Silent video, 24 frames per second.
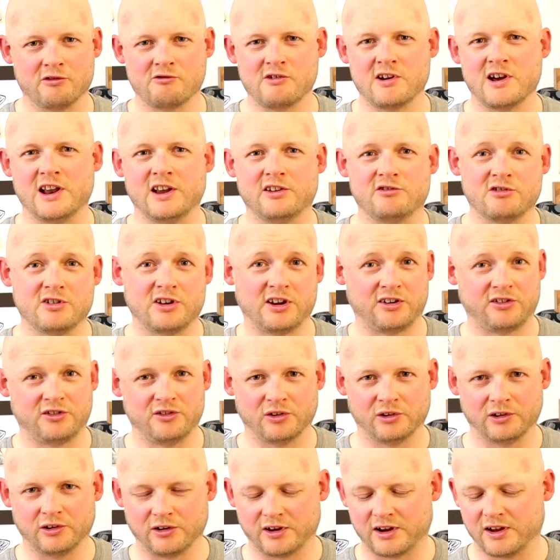really
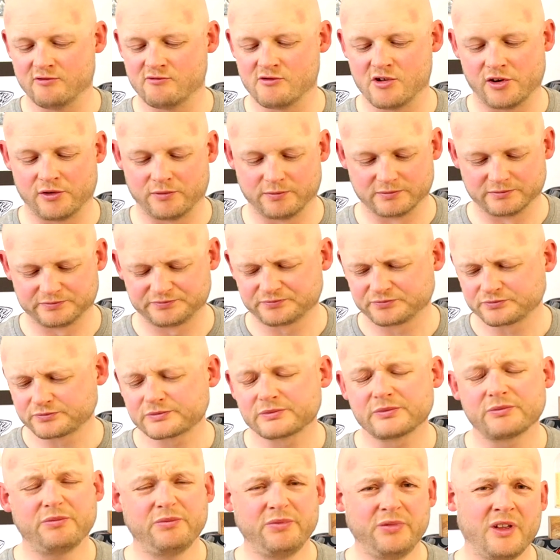traditional looking rod.
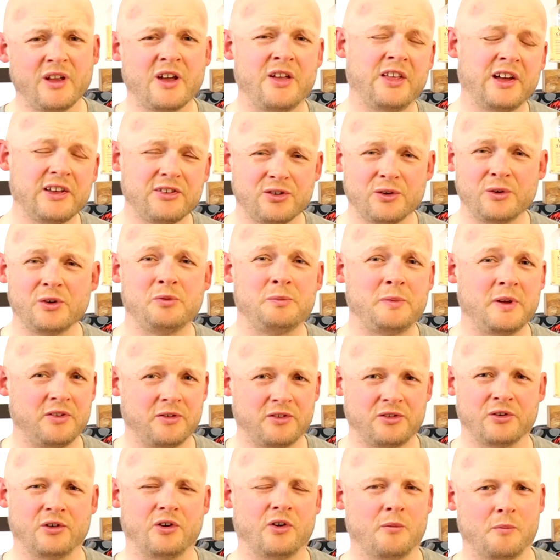And that's always been
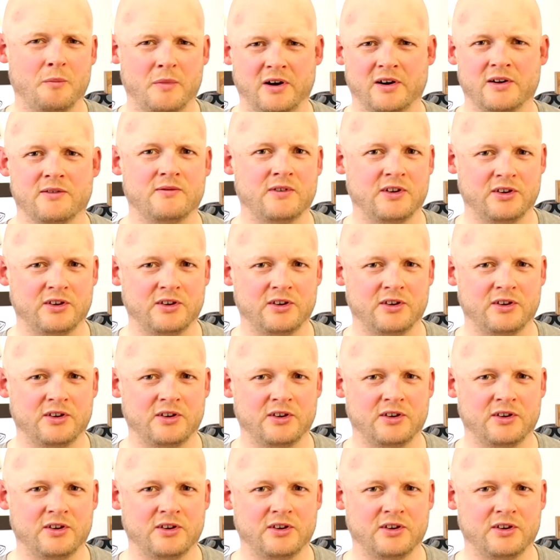sort of my